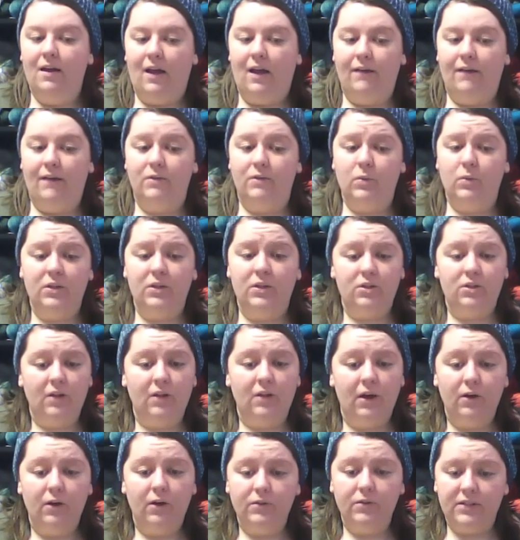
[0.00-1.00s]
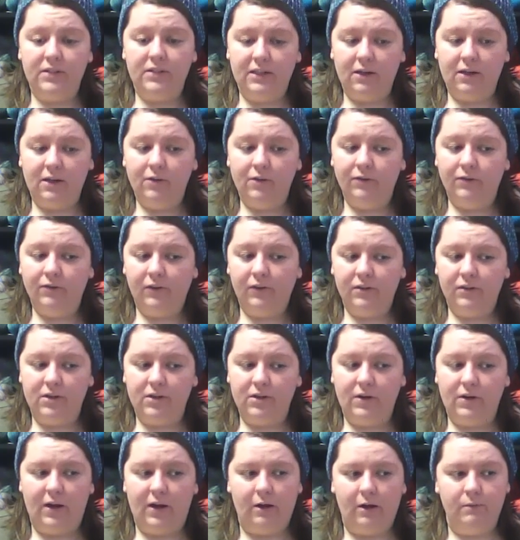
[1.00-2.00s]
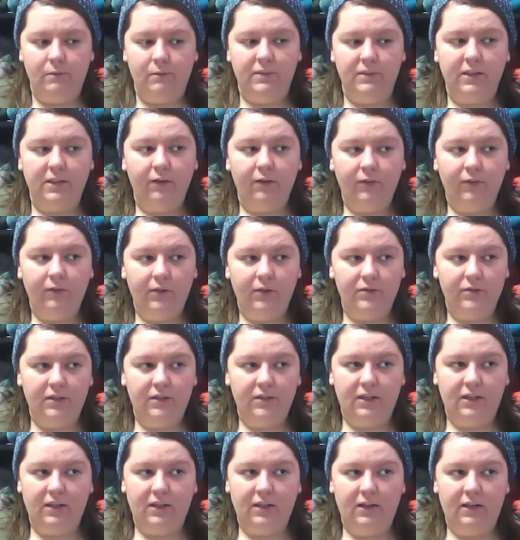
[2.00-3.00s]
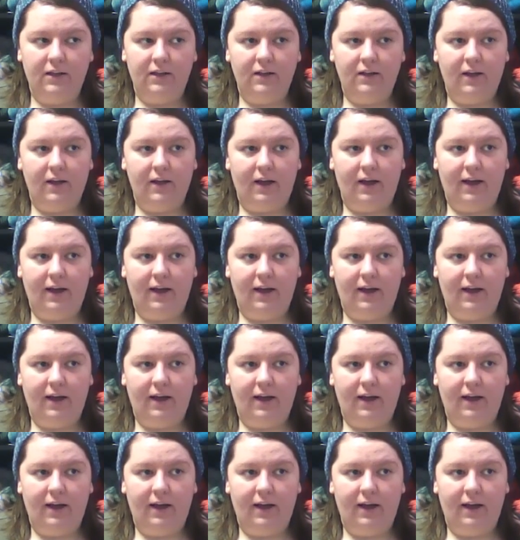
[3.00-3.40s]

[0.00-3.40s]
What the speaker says: I've switched the hosting over, so now I'm self-hosted.